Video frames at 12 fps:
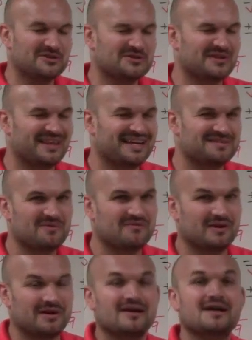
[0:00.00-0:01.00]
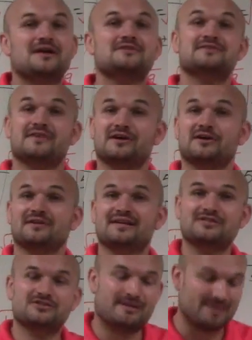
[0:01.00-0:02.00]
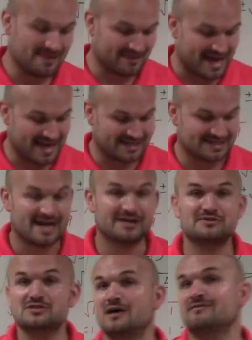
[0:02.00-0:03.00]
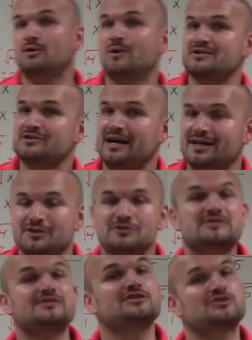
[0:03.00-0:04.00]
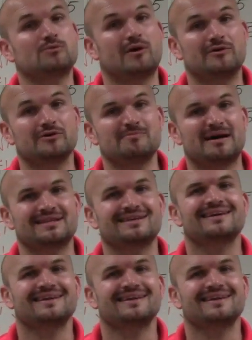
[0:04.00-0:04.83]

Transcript: Usually that's preferred. So there you go, ladies and gentlemen. That is how you solve a quadratic using the square root method.